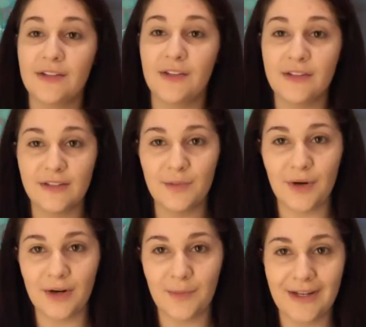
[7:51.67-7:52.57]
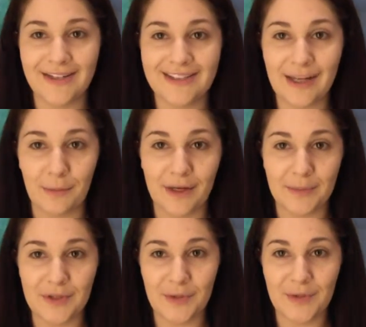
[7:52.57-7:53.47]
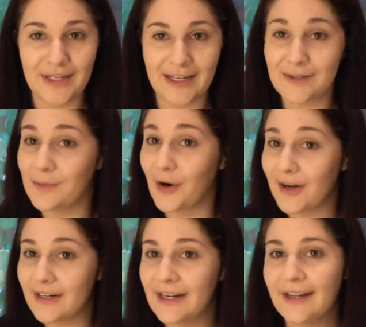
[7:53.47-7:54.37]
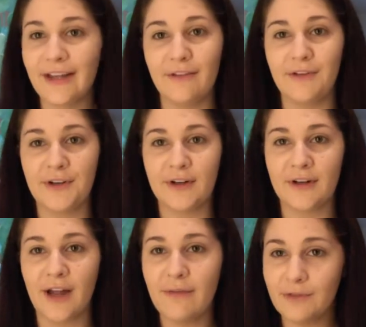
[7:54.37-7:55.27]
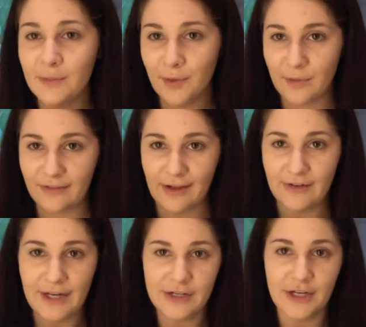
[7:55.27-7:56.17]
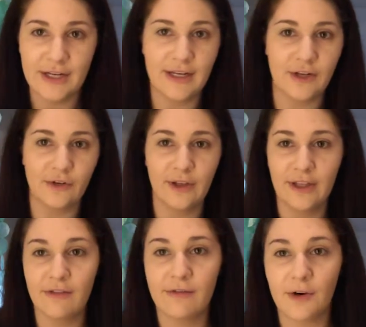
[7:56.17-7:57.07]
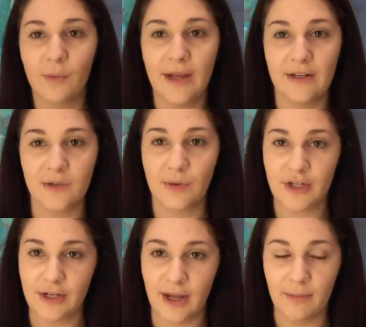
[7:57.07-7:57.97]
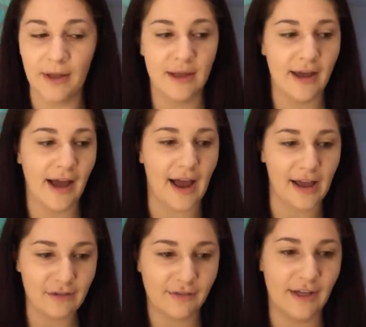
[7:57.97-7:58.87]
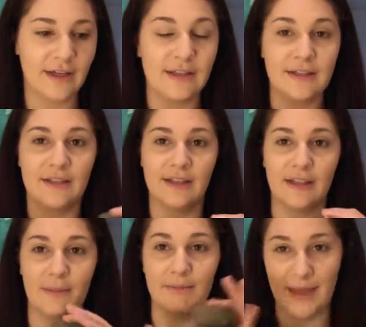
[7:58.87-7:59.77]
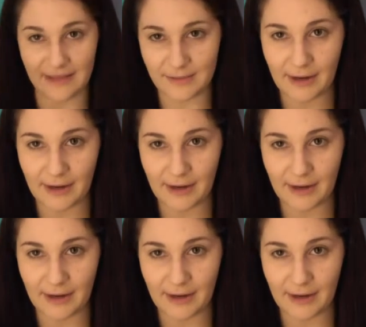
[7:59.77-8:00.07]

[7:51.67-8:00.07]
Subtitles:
so this is where we step it up to the next part. If you're comfortable with foundation and you're looking for a way to switch it up, I find that the best